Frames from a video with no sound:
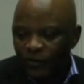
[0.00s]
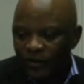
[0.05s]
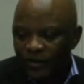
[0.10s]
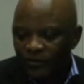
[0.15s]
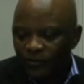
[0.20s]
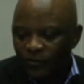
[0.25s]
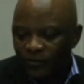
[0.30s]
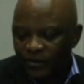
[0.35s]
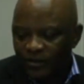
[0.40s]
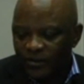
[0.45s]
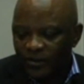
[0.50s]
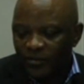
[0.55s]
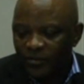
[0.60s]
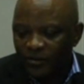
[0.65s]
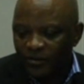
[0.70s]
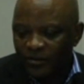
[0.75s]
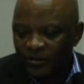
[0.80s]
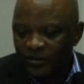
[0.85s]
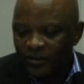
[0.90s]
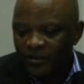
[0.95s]
when we
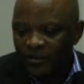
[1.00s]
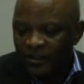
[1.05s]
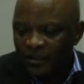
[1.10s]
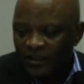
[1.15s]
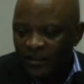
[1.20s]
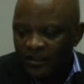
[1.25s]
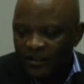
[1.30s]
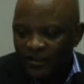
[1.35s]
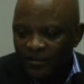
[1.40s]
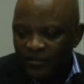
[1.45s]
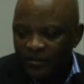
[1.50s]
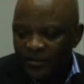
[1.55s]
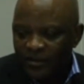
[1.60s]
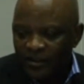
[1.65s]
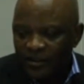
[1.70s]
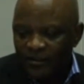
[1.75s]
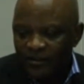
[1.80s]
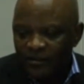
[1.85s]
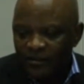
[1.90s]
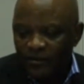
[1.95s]
summoned them
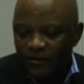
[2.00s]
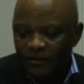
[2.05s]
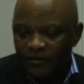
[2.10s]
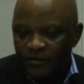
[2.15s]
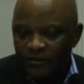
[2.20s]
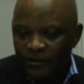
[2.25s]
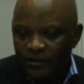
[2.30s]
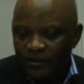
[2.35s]
here on